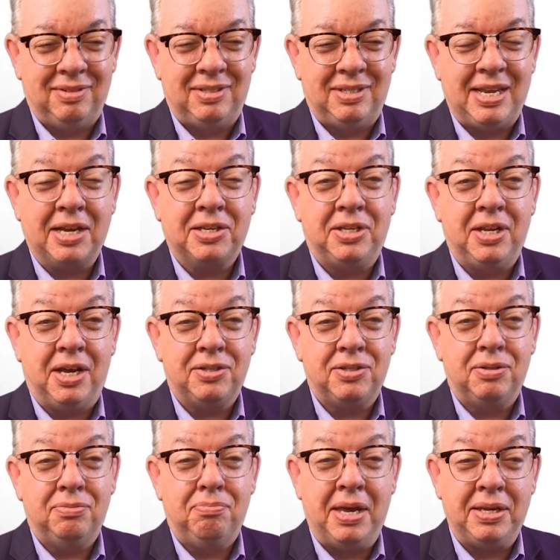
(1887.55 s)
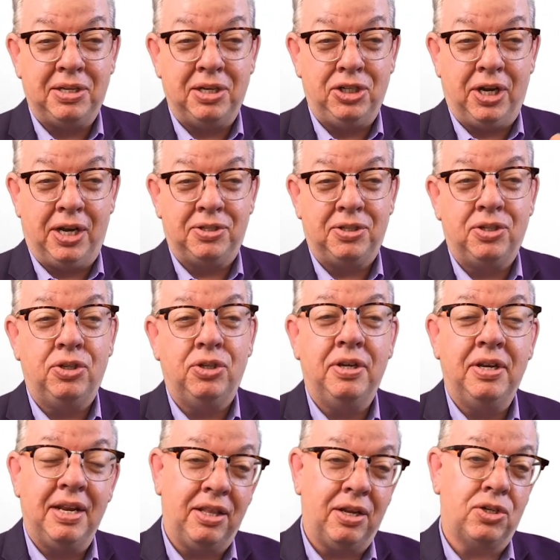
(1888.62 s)
Text us, message us.
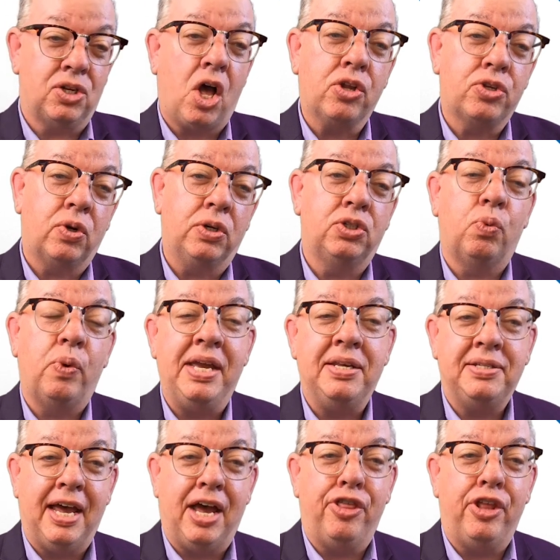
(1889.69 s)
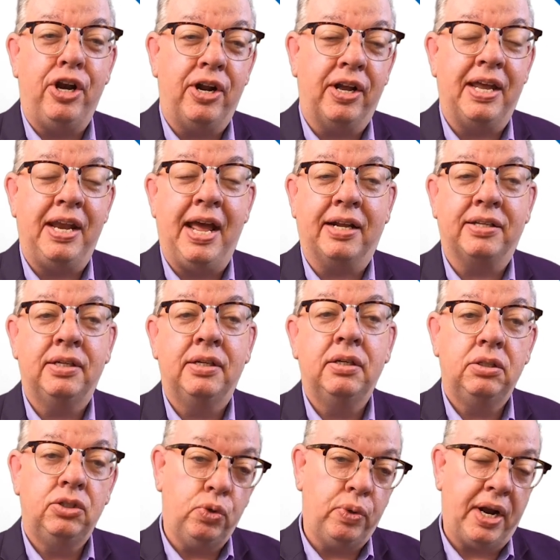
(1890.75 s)
There's all sorts of ways down there to connect.
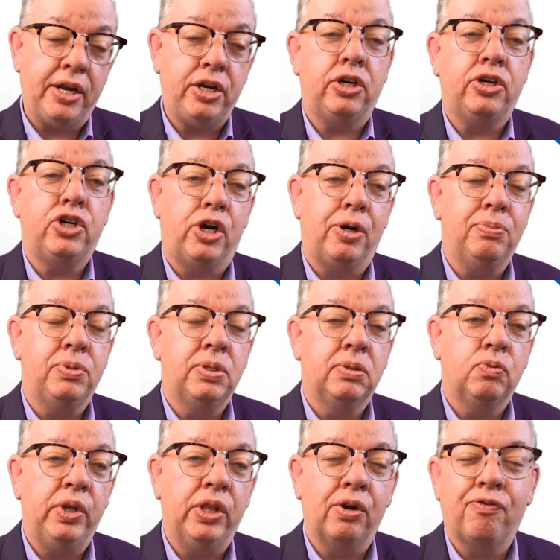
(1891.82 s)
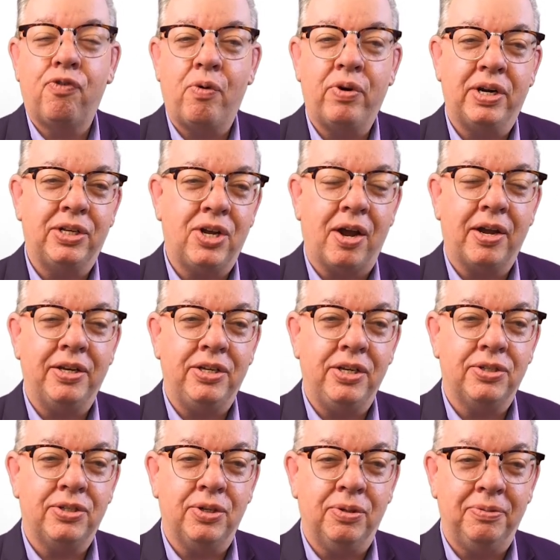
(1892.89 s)
Do it on your terms. We look forward to talking to
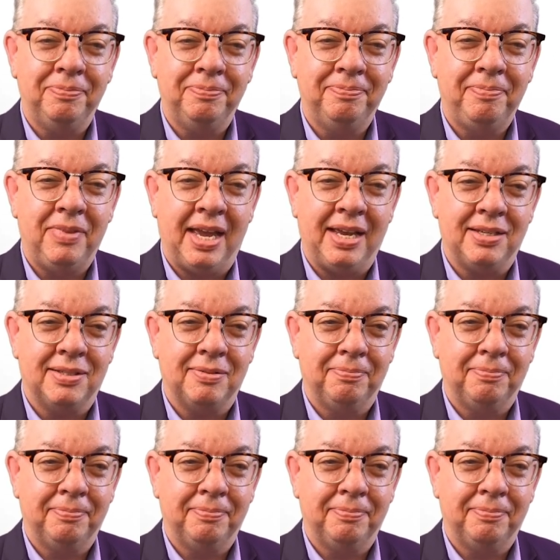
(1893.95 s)
you soon. Thanks.